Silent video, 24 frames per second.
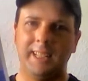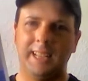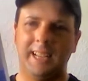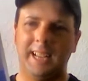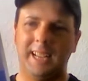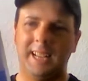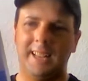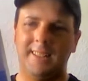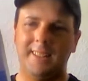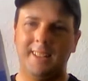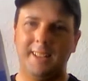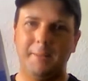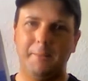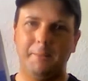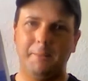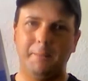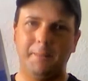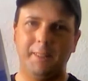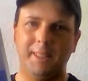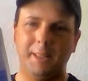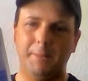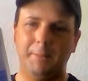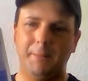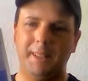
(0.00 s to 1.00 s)
and they
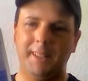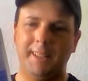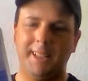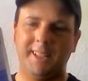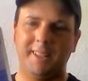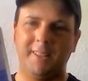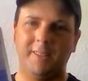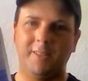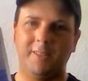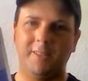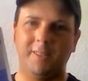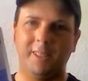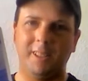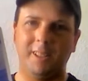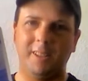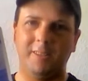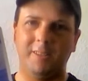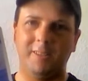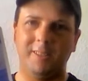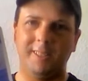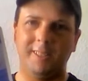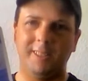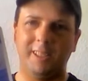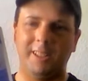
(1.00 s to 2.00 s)
meet like
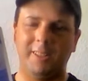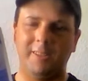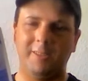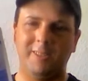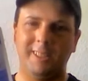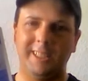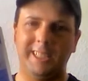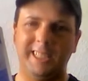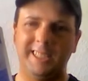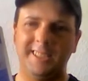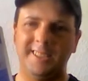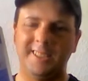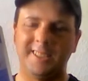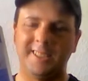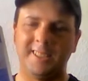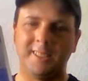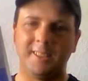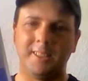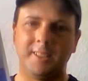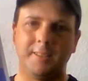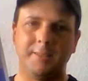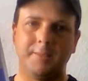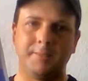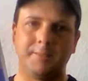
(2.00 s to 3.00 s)
a witch.